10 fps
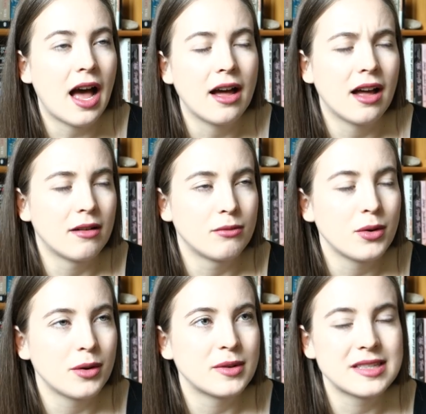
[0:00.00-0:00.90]

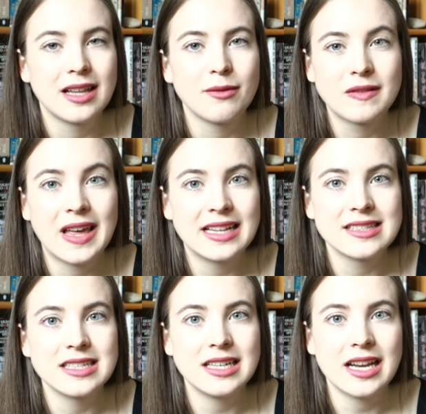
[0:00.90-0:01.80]
Ronan was in love with
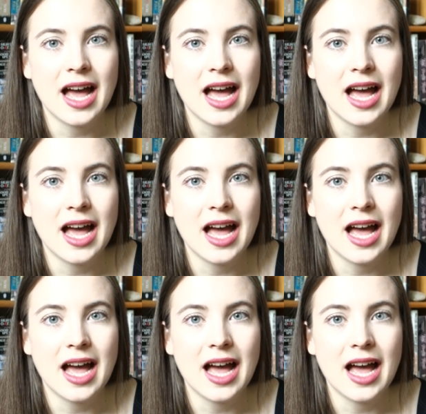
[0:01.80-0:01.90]
Gansey, and